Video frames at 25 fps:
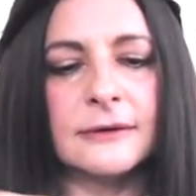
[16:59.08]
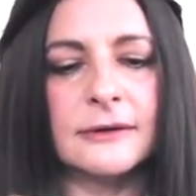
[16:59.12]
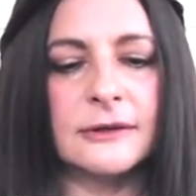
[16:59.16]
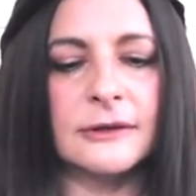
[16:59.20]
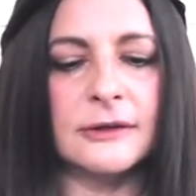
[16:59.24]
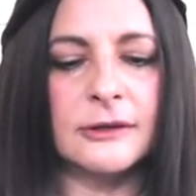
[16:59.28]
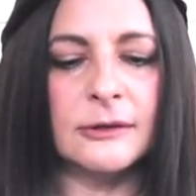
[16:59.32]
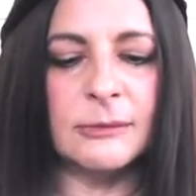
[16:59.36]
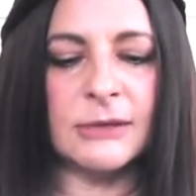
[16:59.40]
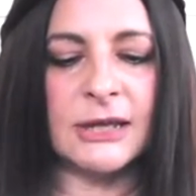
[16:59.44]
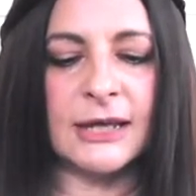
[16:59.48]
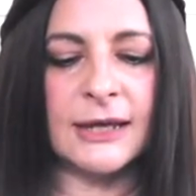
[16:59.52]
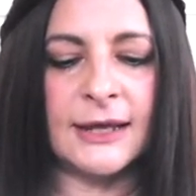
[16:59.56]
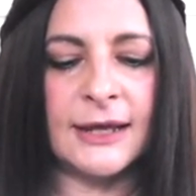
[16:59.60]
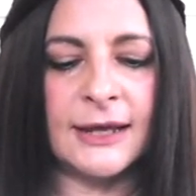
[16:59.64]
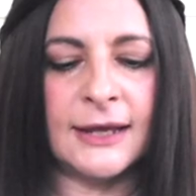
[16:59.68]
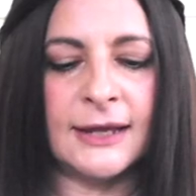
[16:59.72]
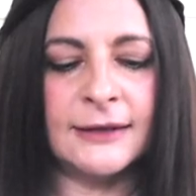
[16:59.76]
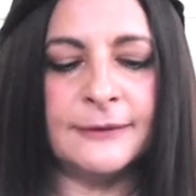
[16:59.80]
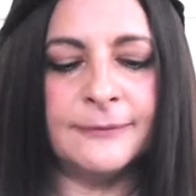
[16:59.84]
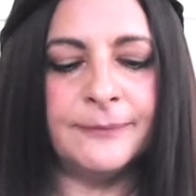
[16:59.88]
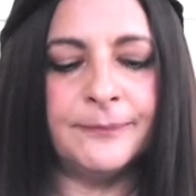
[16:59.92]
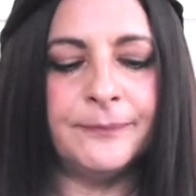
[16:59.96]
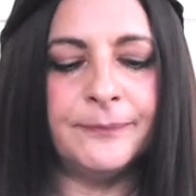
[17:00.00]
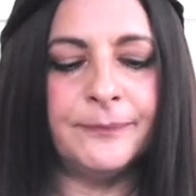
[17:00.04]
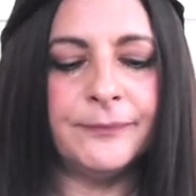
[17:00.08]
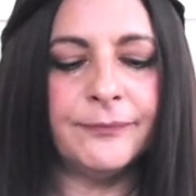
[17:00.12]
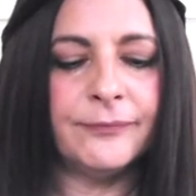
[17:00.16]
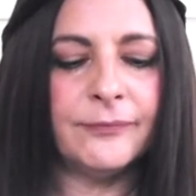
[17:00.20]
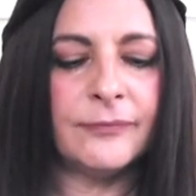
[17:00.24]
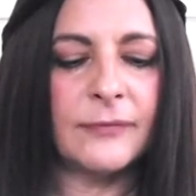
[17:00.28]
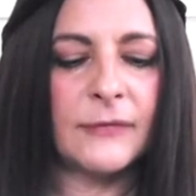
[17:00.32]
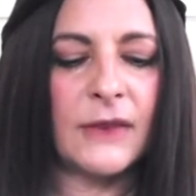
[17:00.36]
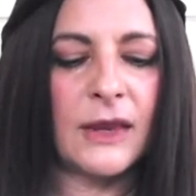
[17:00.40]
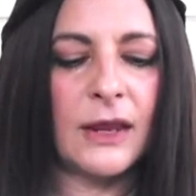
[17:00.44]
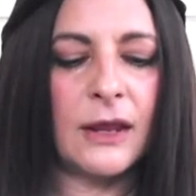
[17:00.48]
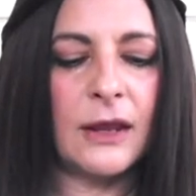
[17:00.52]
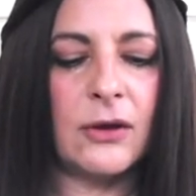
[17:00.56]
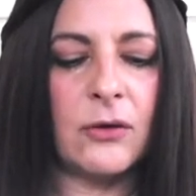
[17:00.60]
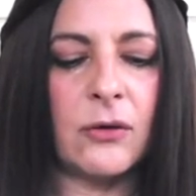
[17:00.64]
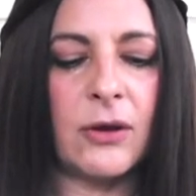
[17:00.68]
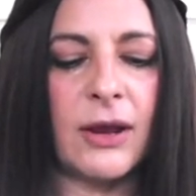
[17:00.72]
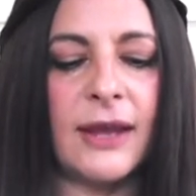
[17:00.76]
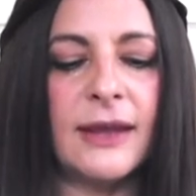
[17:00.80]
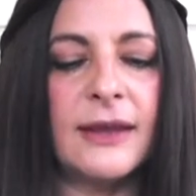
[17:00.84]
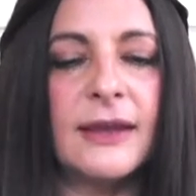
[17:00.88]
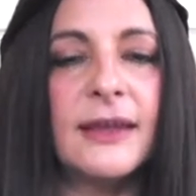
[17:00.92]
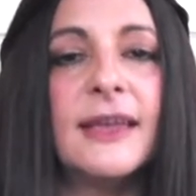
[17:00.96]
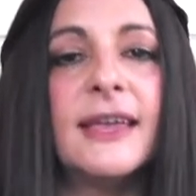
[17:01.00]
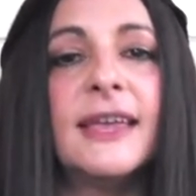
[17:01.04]
Come on.
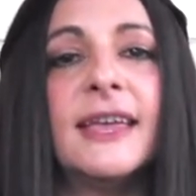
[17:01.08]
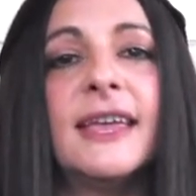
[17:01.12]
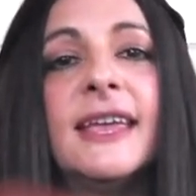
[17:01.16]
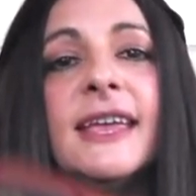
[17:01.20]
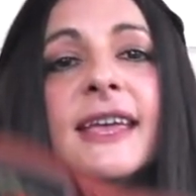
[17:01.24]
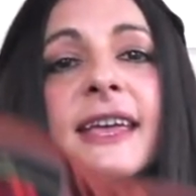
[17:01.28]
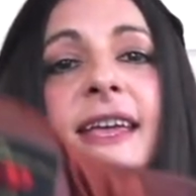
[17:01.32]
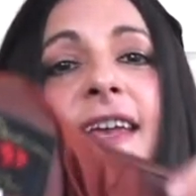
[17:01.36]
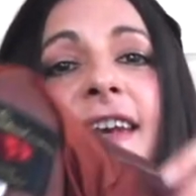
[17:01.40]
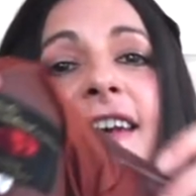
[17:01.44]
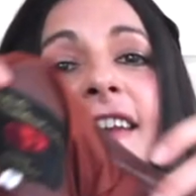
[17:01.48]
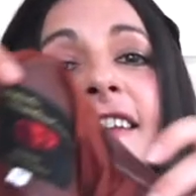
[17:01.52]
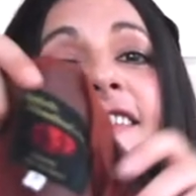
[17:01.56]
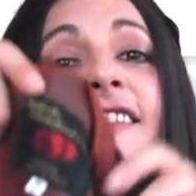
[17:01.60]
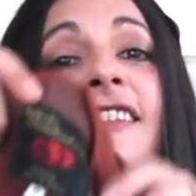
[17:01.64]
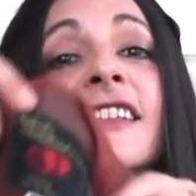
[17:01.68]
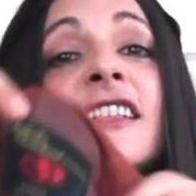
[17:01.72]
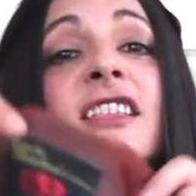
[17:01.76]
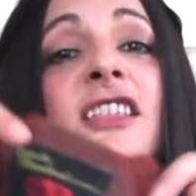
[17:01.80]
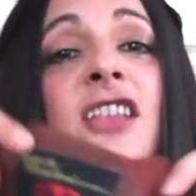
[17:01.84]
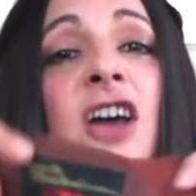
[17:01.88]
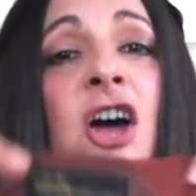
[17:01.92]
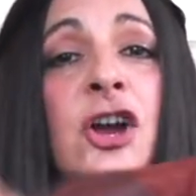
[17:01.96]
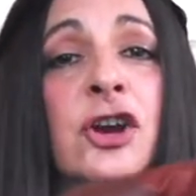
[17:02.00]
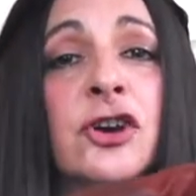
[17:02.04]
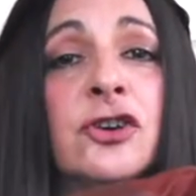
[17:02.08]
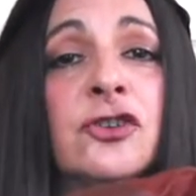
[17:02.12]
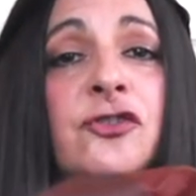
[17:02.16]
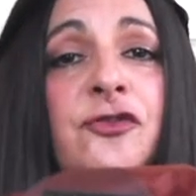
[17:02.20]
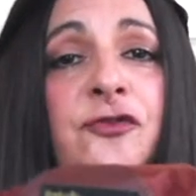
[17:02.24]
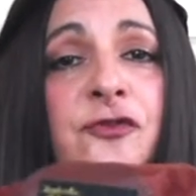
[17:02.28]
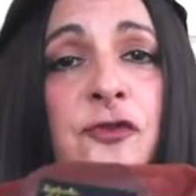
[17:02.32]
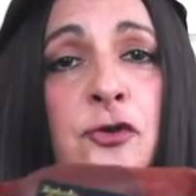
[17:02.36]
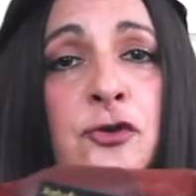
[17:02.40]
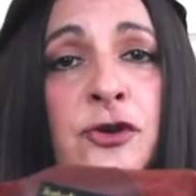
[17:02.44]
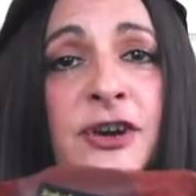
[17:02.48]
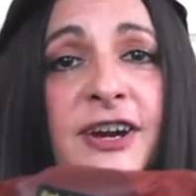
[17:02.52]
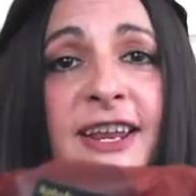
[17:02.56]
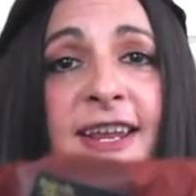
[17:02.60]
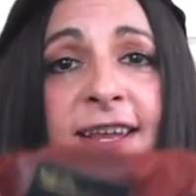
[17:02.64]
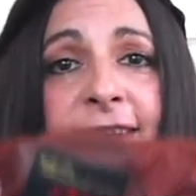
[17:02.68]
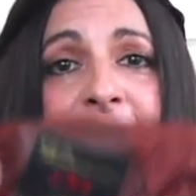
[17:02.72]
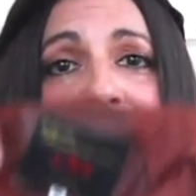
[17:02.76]
Okay. It is a large 40.